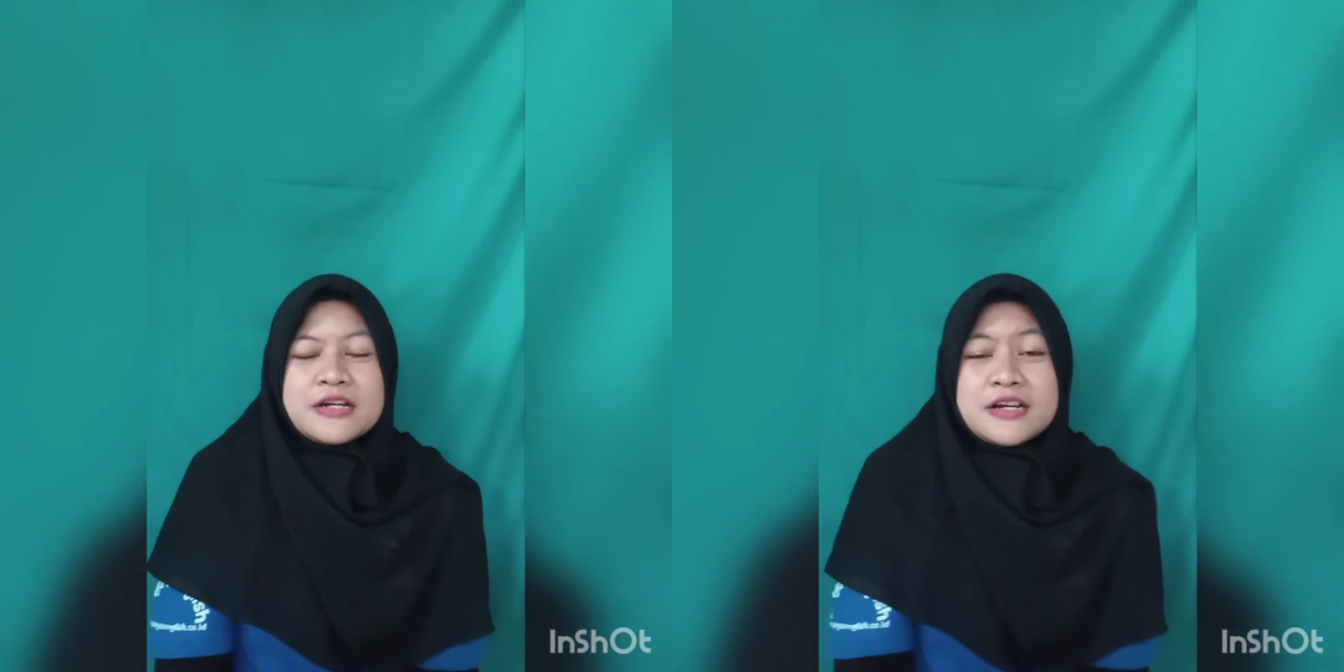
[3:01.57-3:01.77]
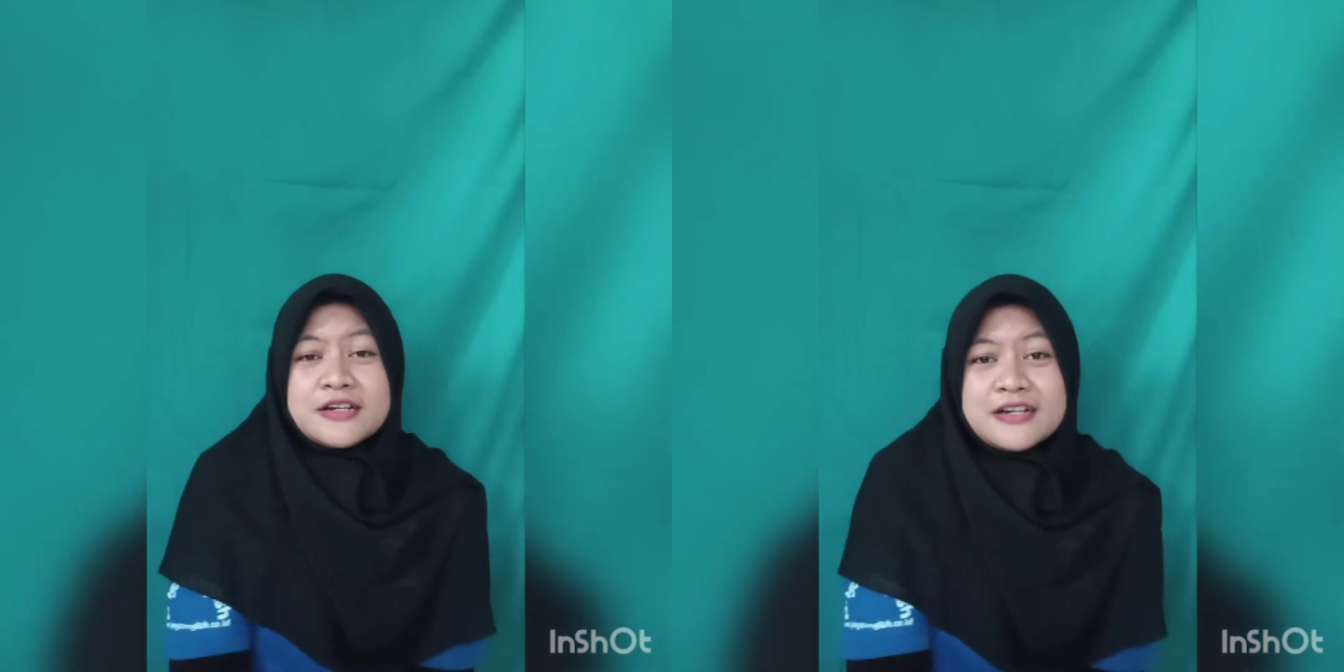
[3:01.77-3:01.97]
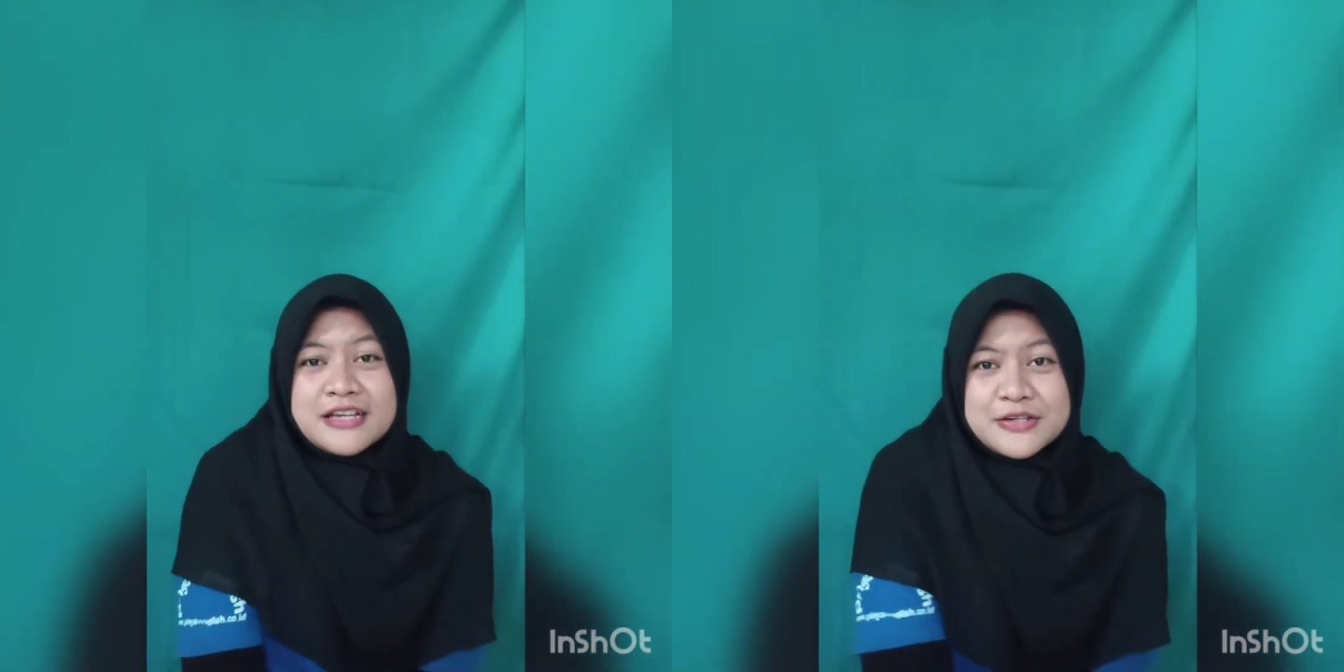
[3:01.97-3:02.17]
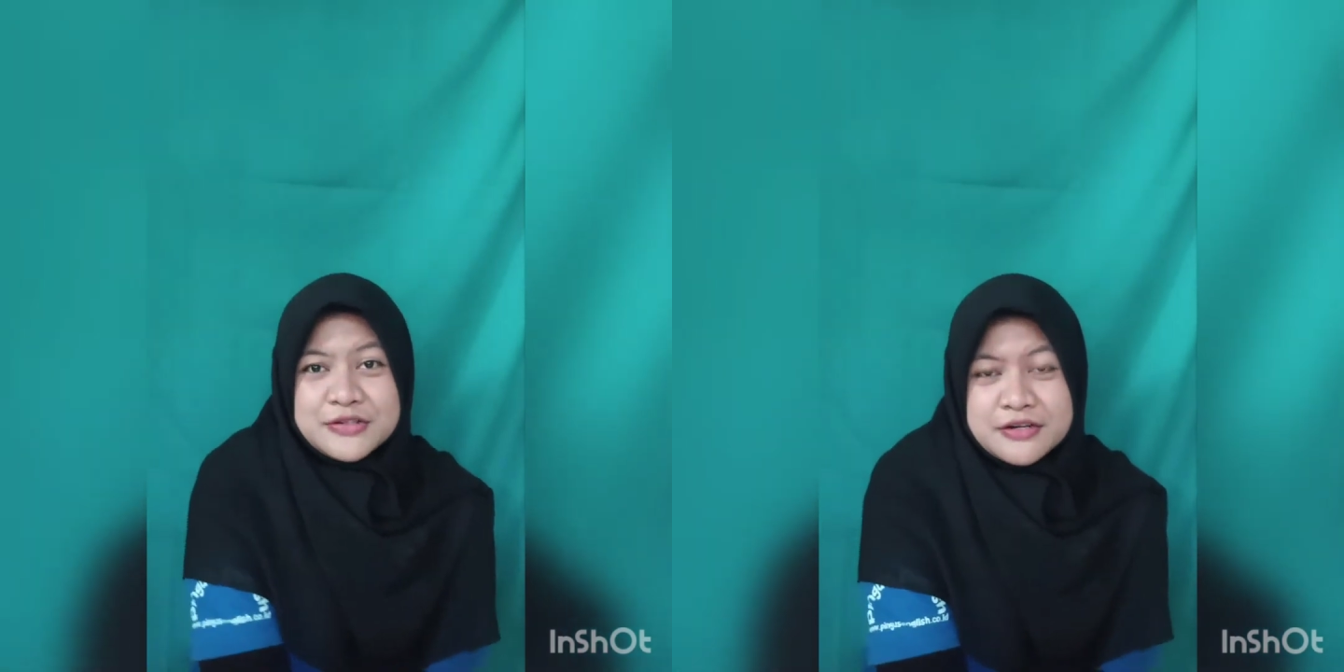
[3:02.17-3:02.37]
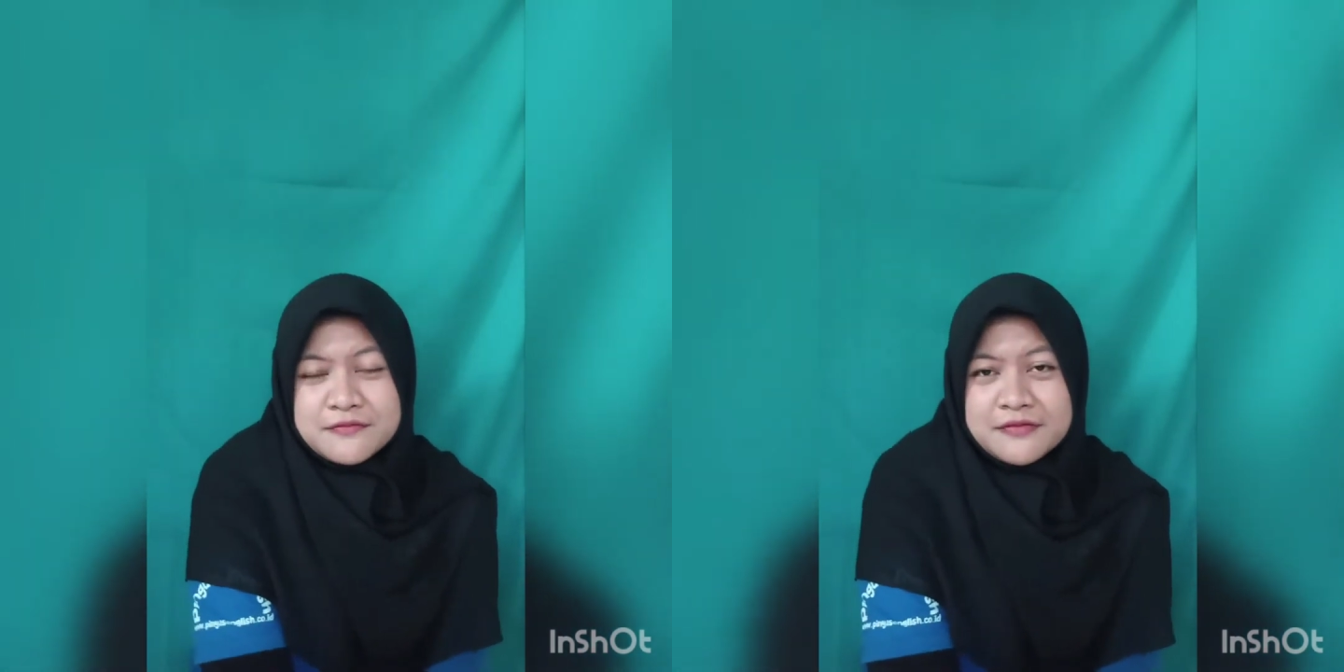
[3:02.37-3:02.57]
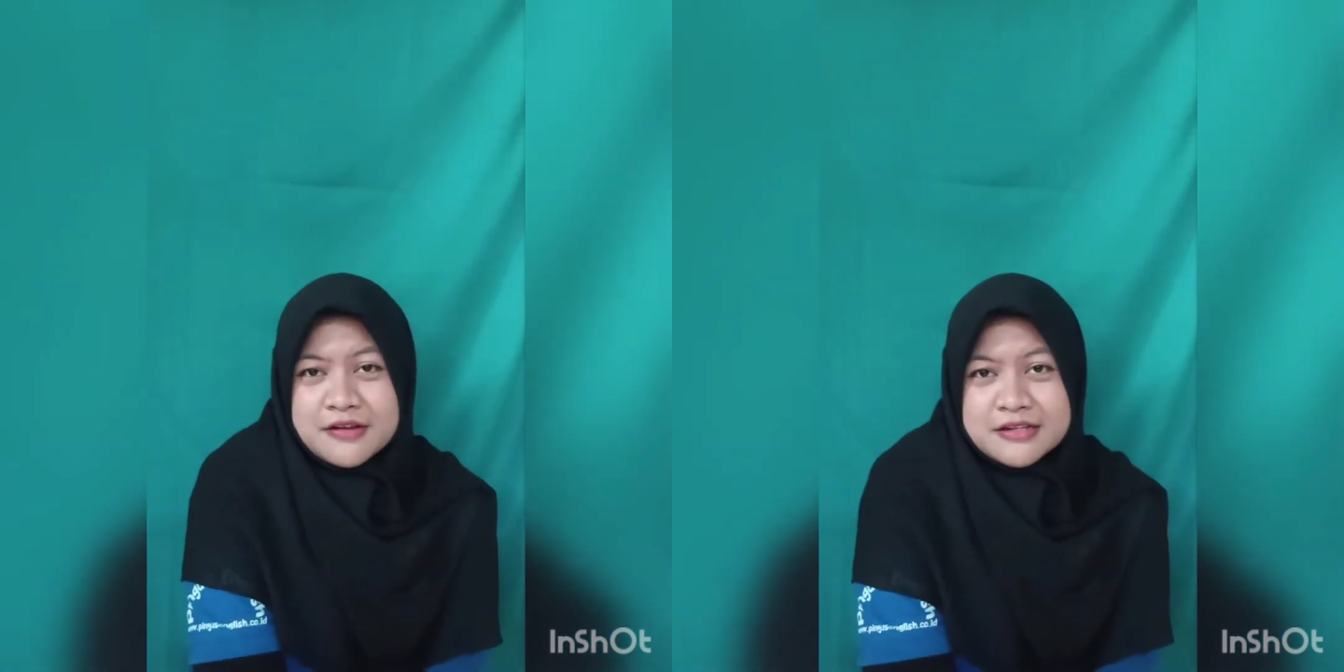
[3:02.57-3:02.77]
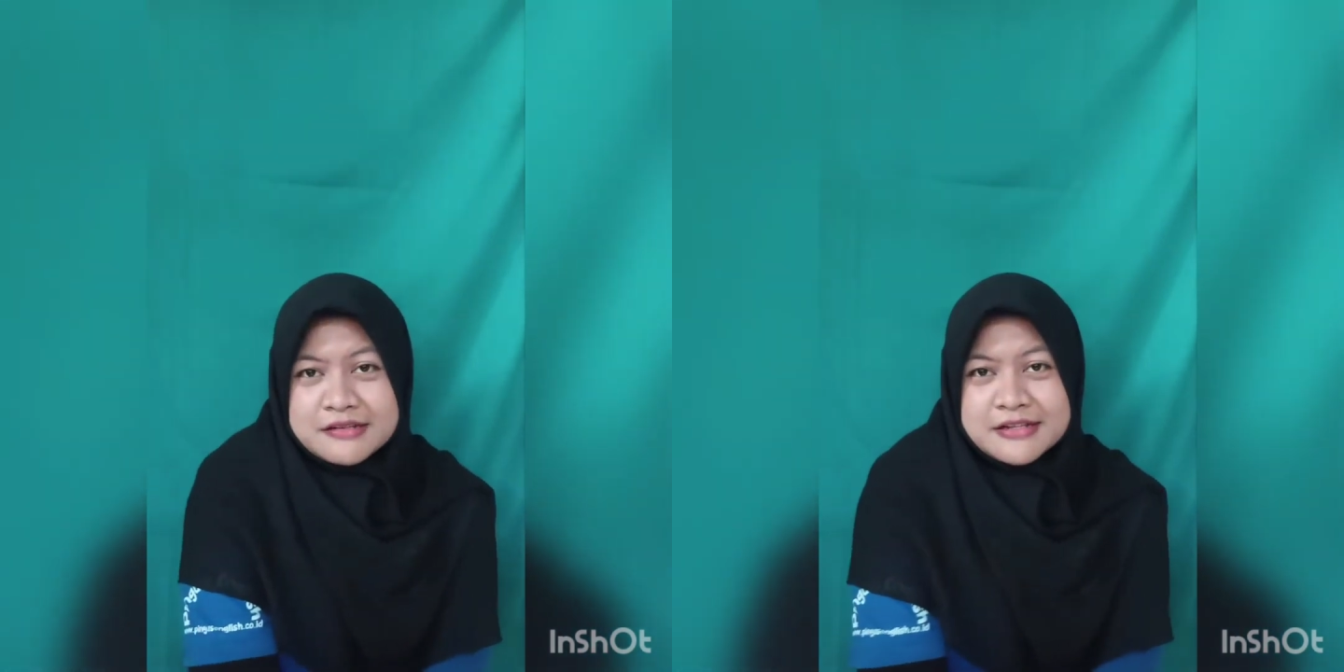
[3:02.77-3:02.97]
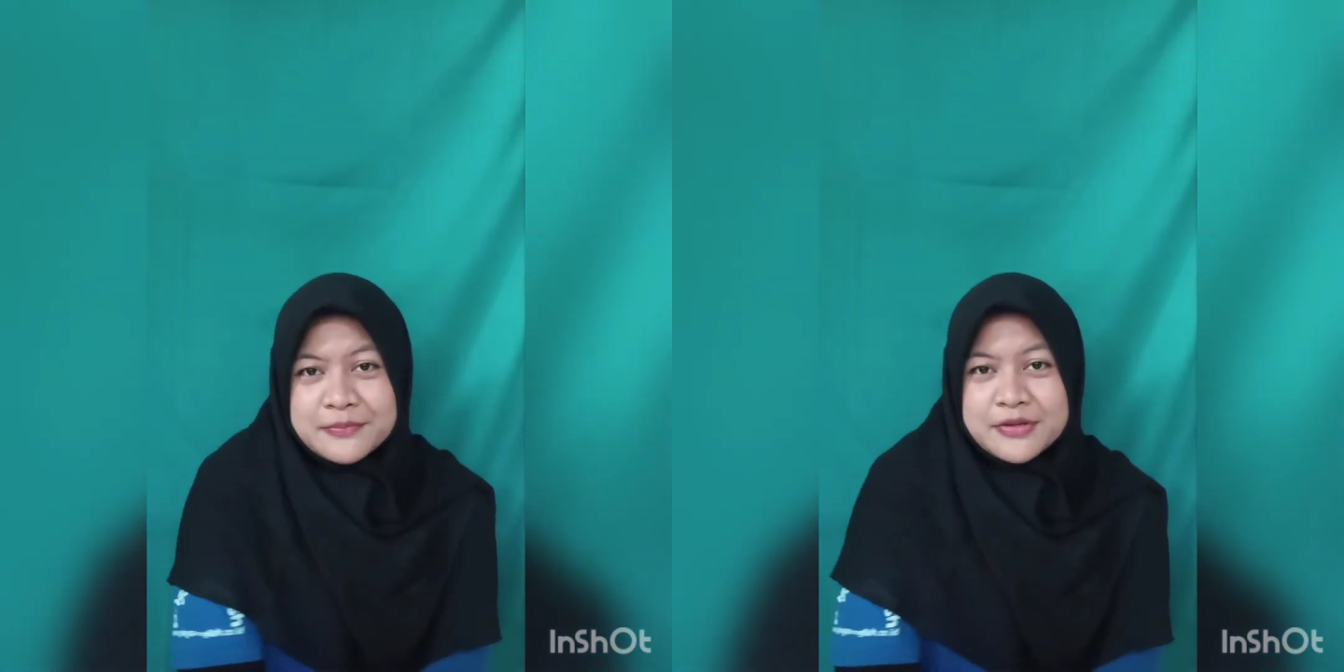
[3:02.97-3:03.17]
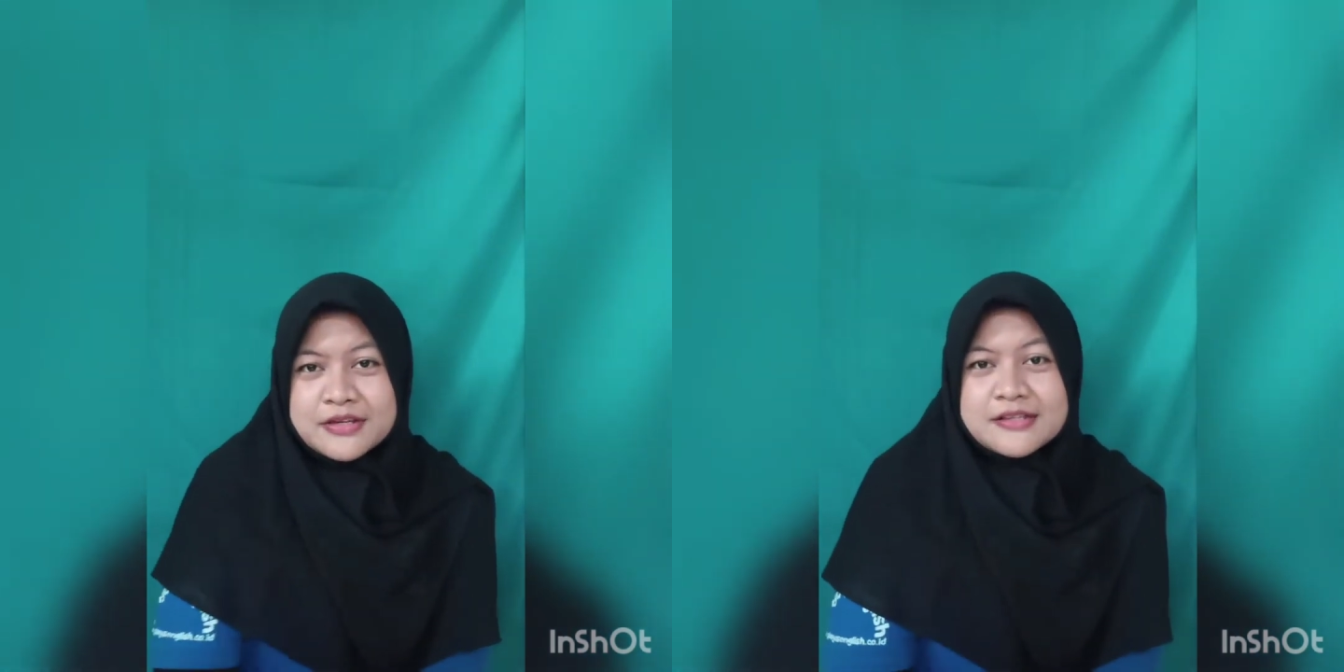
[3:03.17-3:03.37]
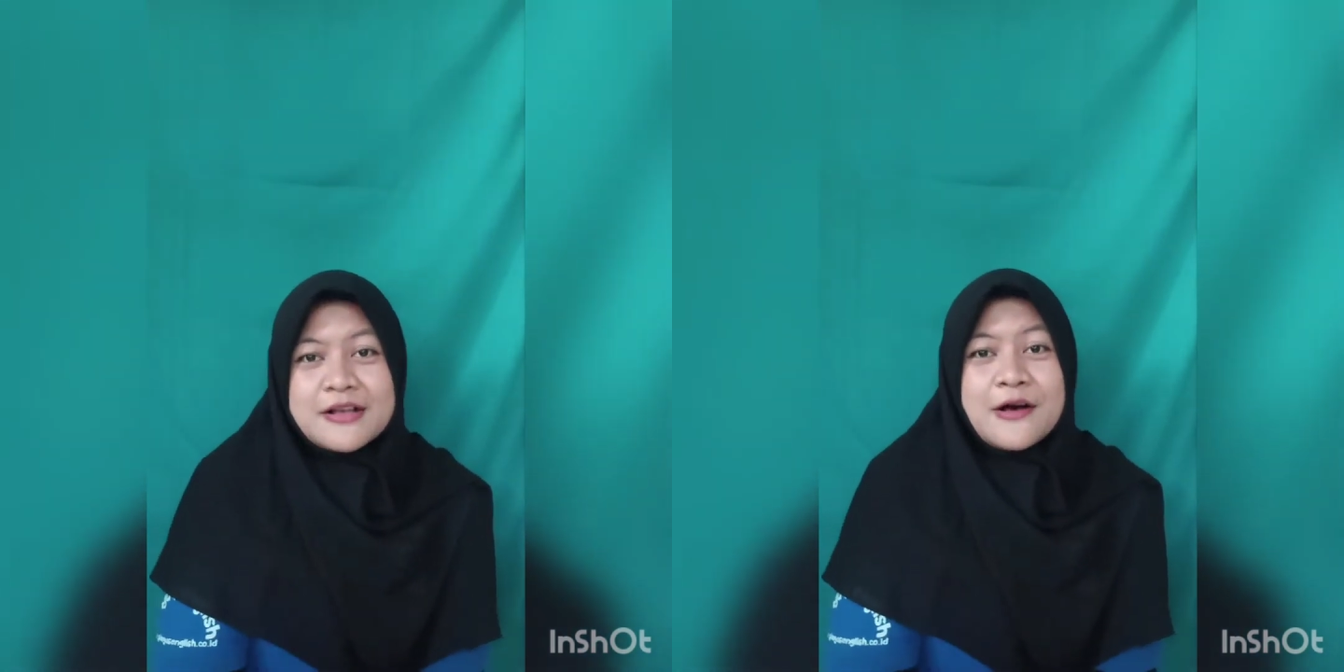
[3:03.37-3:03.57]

the girl couldn't fall asleep because